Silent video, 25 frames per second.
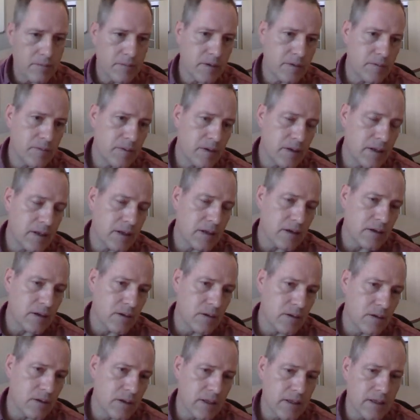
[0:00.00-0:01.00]
between the
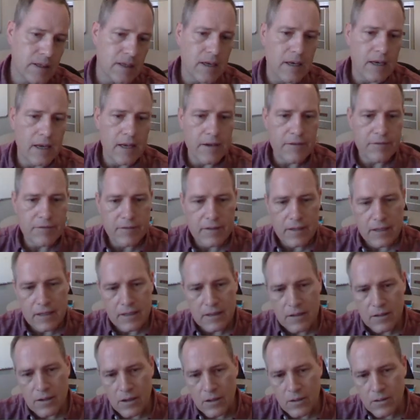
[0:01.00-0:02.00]
hole in the left
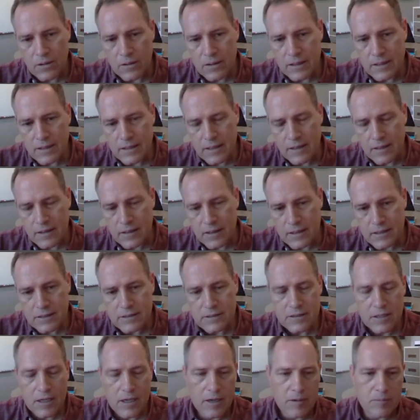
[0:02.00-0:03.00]
and the hole in the right
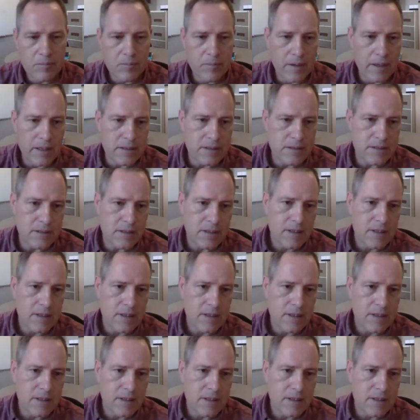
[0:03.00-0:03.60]
side plates,